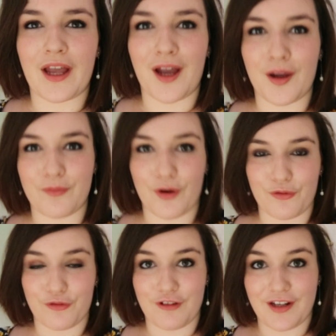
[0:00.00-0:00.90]
Okay, I'm
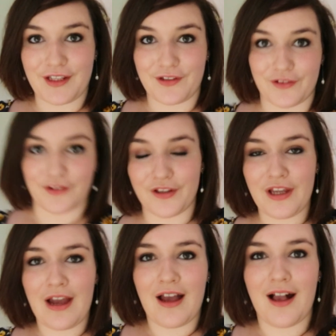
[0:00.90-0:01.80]
ready now.
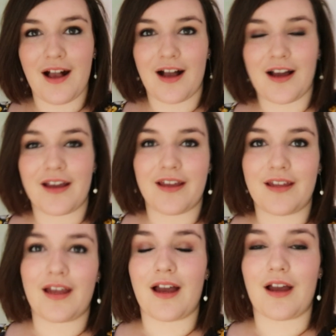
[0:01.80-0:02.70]

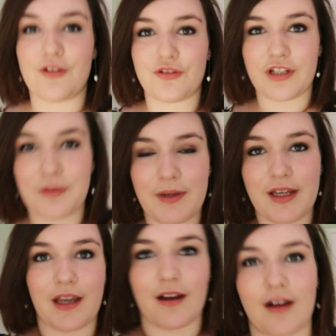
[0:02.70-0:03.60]
I straightened
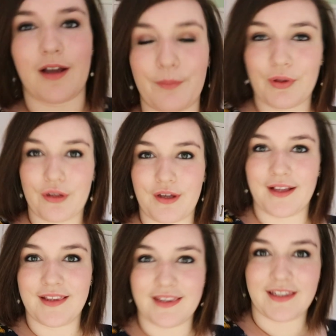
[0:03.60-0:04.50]
my hair and put
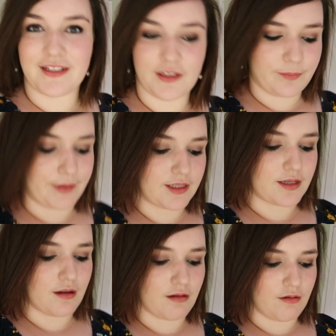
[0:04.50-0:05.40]
a little
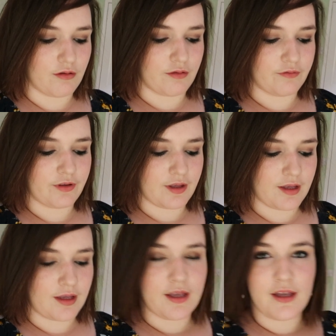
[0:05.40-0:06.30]
bit of
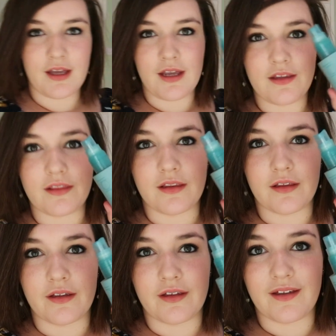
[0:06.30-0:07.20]

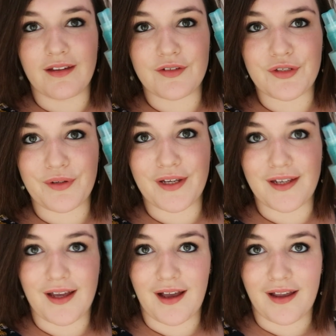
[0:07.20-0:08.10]
the Tony
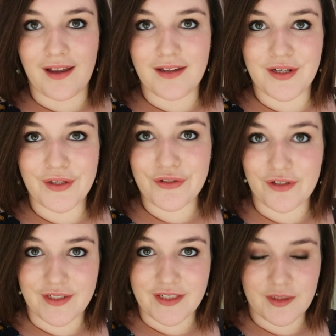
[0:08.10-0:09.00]
and Guy
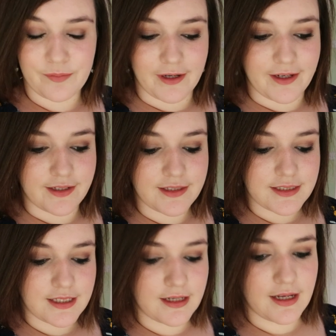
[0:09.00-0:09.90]
texturizing spray in it.